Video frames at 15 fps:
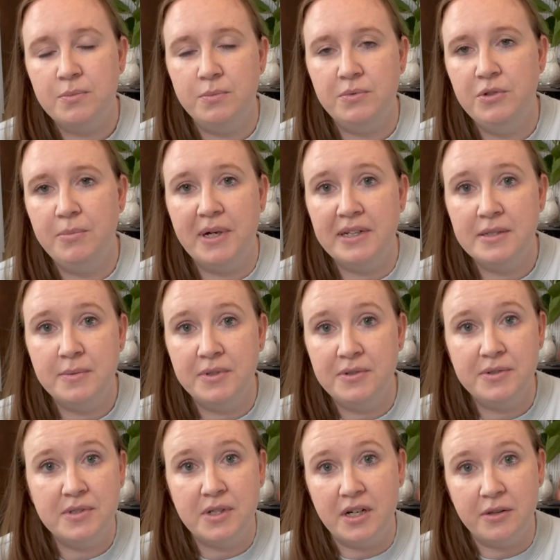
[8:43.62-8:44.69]
you might as well use
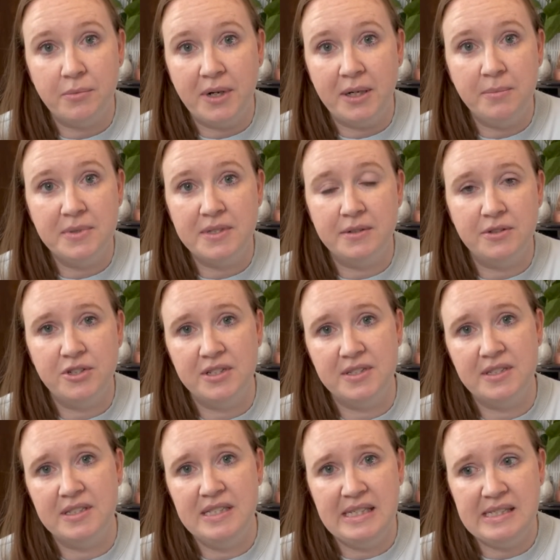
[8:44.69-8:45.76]
cloth wipes. They're just
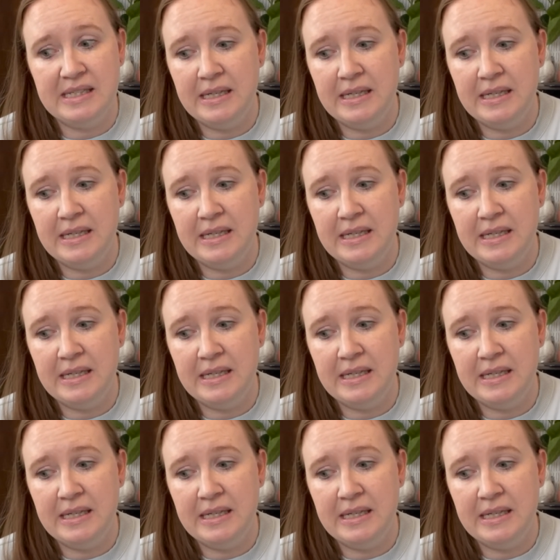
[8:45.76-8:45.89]
as easy.